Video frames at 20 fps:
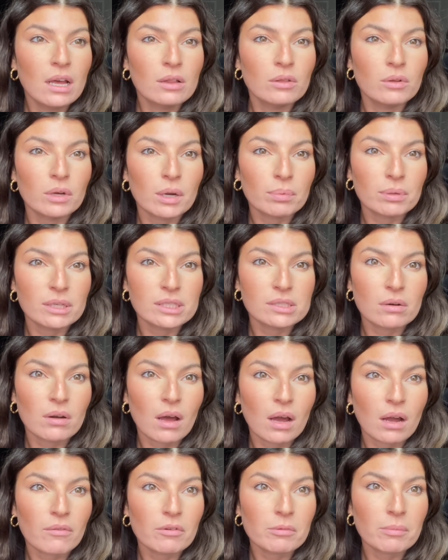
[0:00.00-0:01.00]
Luca, please don't
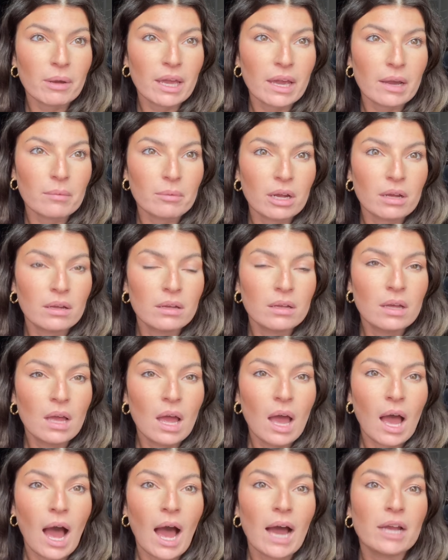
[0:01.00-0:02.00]
knock over my camera.
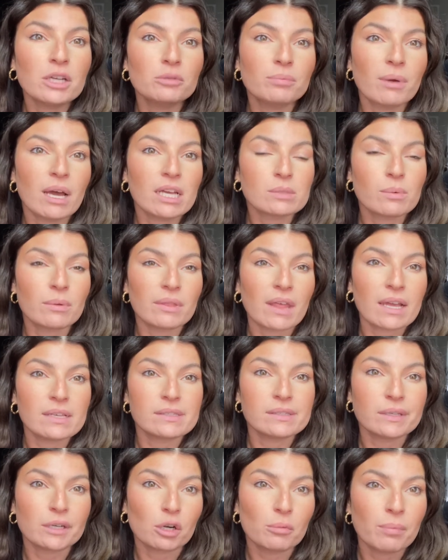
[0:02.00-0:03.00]
I do best with a
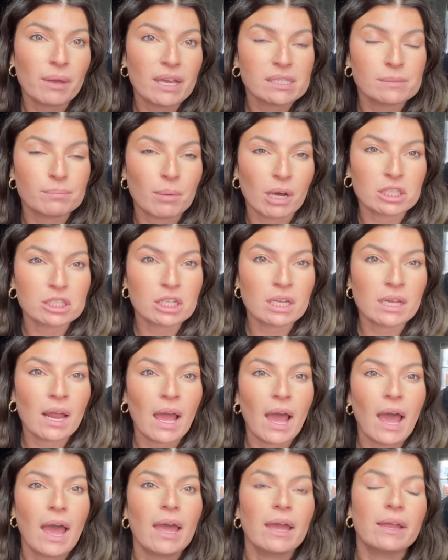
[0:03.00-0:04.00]
zero-based budget,
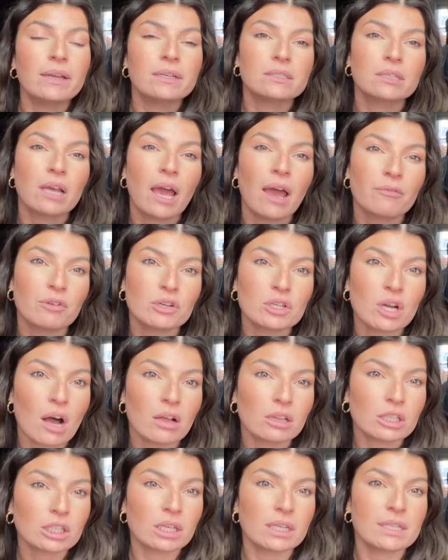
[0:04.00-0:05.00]
and
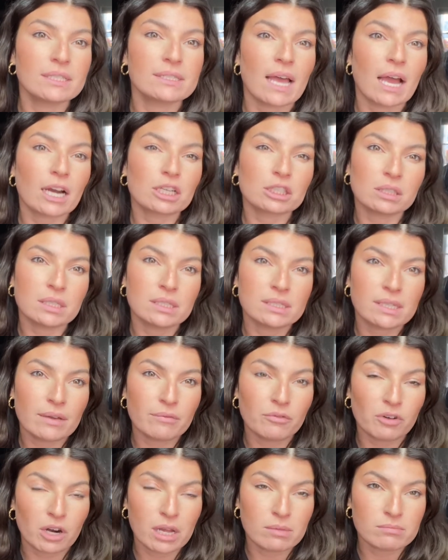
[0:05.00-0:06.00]
EveryDollar is actually
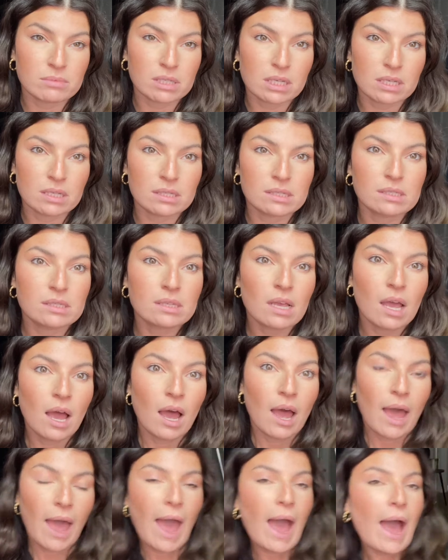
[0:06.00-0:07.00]
Dave Ramsey's
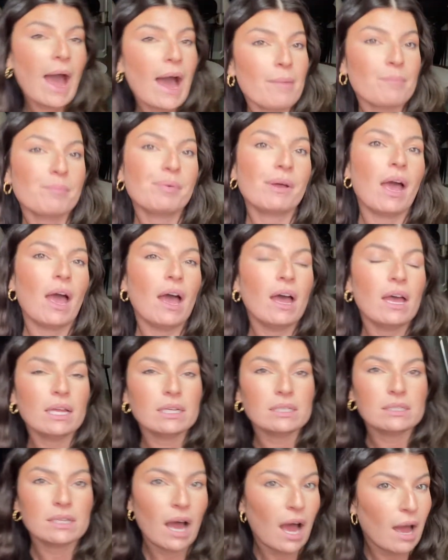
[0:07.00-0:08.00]
app,
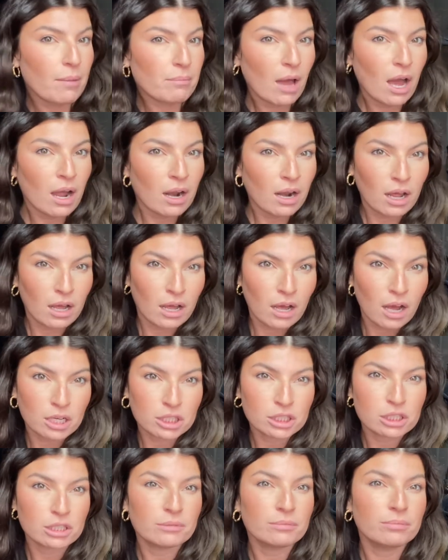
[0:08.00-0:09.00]
and I'm not
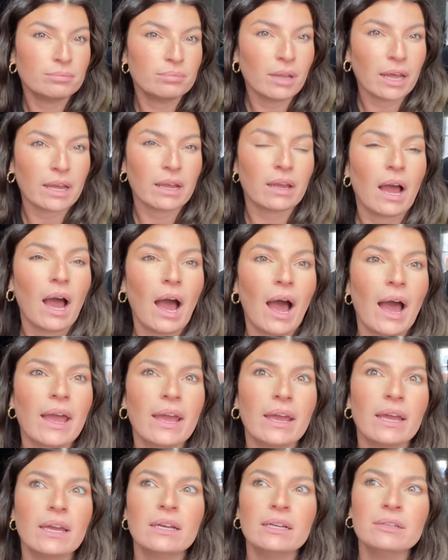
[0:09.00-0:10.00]
100, like,
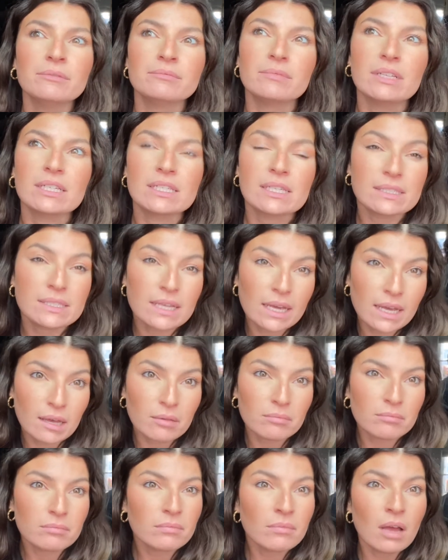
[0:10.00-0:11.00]
I listen to
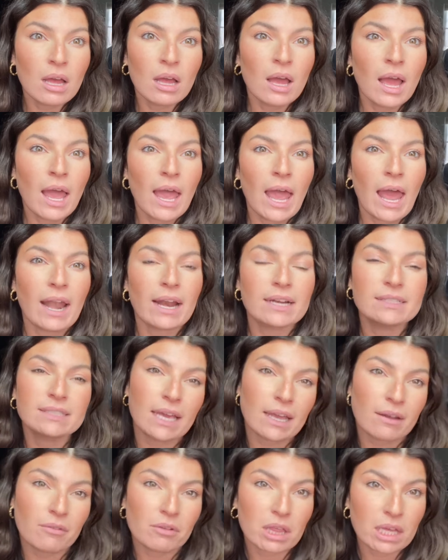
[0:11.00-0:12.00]
him and I
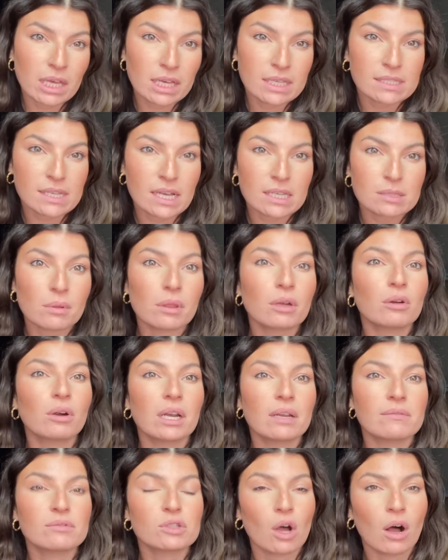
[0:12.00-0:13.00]
take everything he says with a
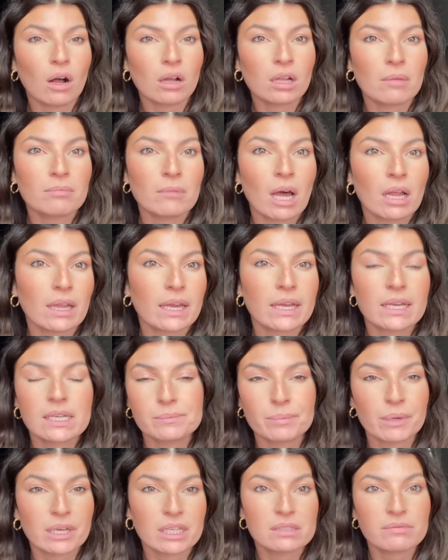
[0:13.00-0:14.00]
grain of salt. I'm not like his
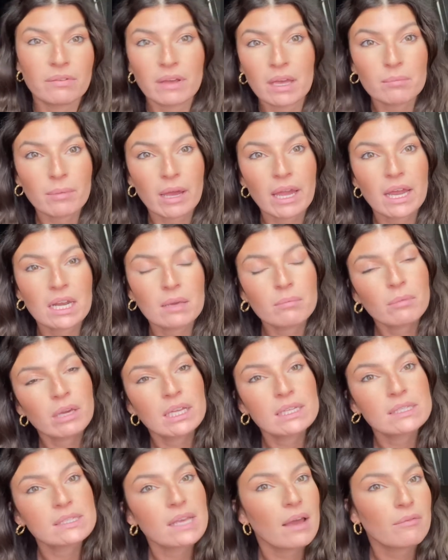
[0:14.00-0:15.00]
biggest fan by any
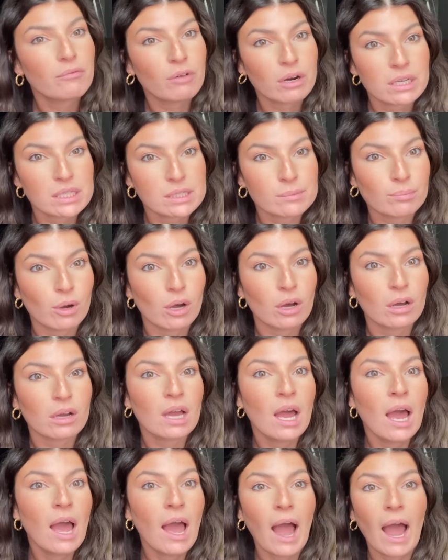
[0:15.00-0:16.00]
means. I've read his book,
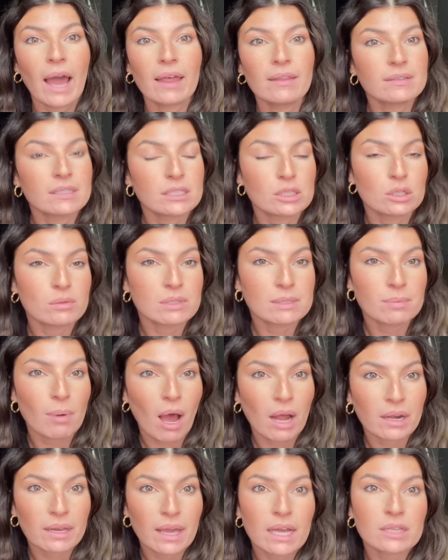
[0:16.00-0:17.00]
I listen to his
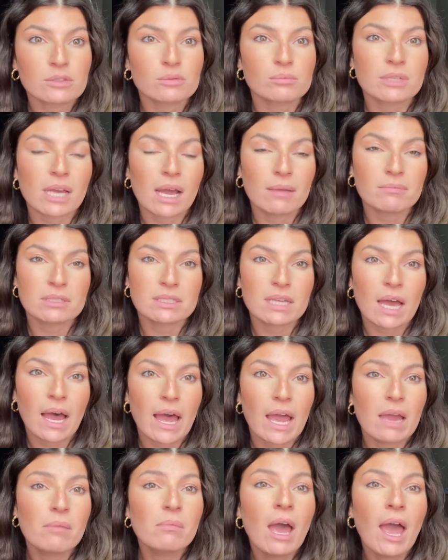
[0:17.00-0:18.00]
podcast from time to
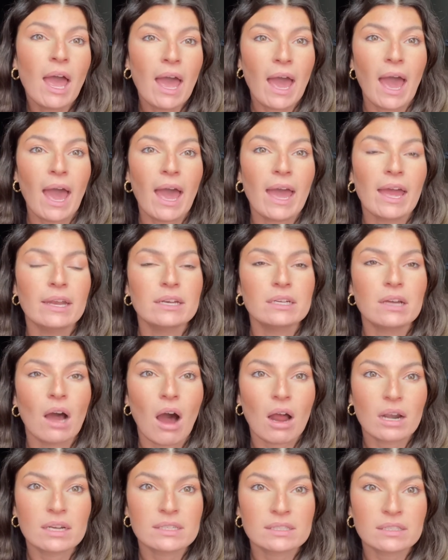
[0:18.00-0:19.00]
time, and
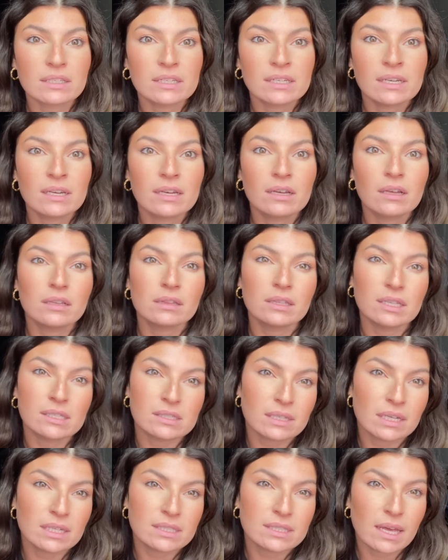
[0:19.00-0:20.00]
honestly,
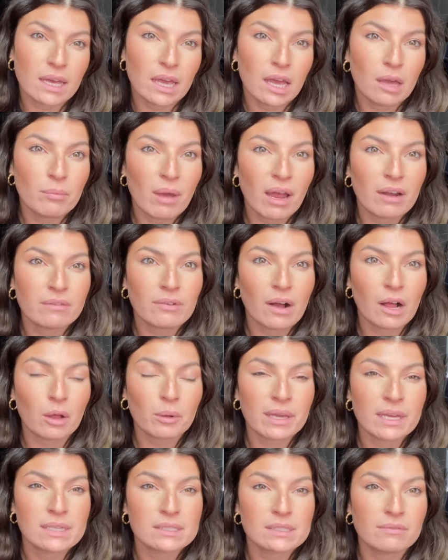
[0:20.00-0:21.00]
listening to him and
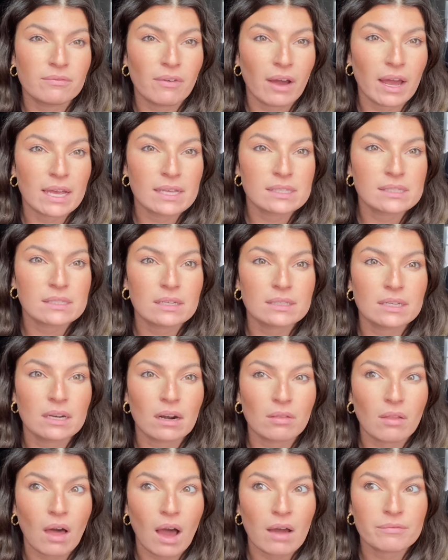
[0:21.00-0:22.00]
following his advice did a
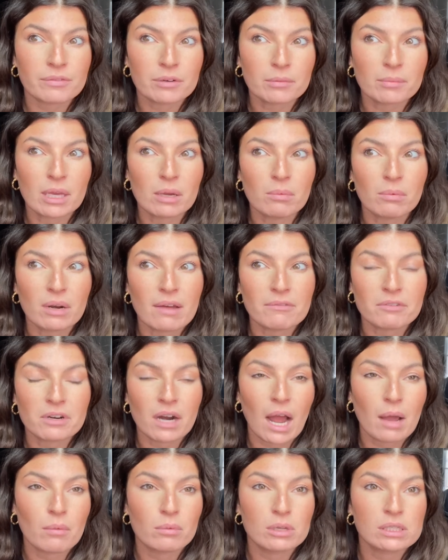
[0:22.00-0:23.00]
lot for me whenever
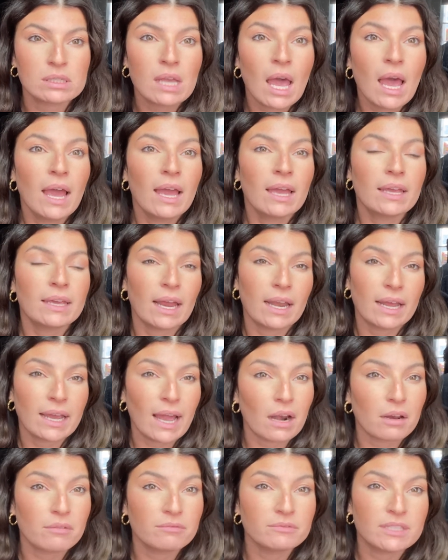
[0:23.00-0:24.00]
I was getting
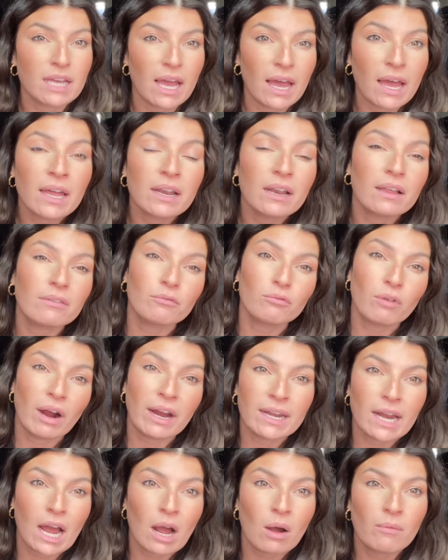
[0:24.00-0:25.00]
out of debt.
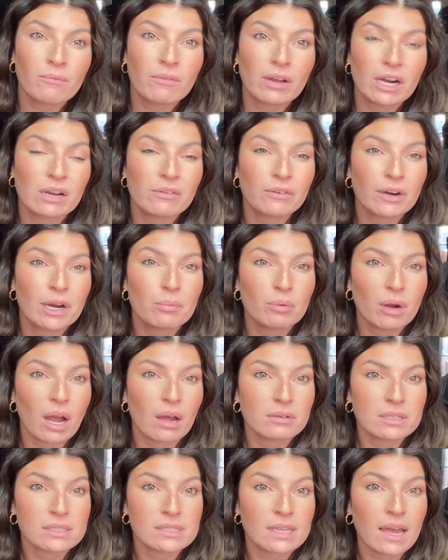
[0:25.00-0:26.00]
Right now, I'm very, very
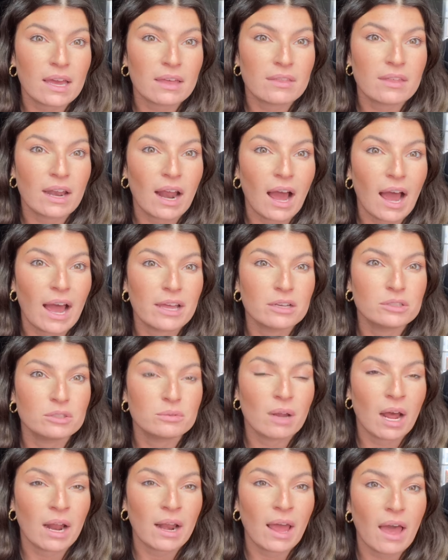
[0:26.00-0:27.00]
proud to say that I do
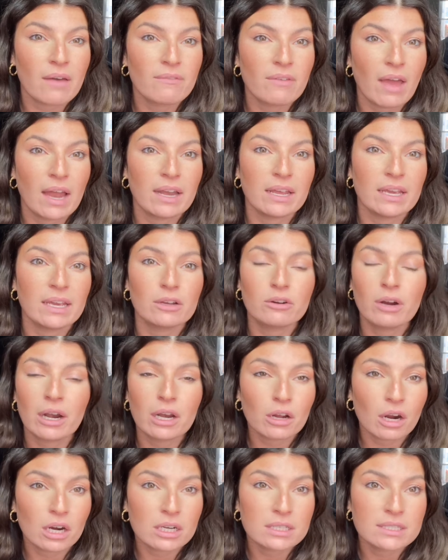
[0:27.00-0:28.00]
not have any
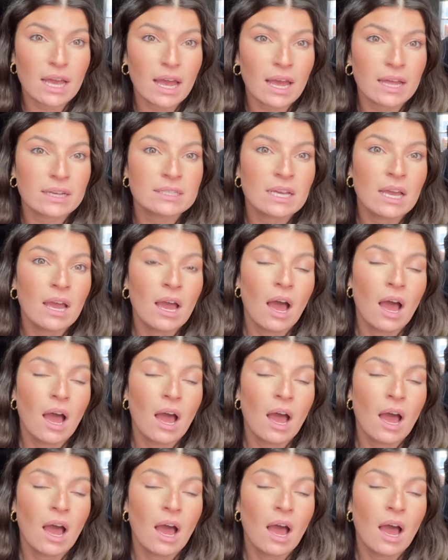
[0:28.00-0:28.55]
credit card debt.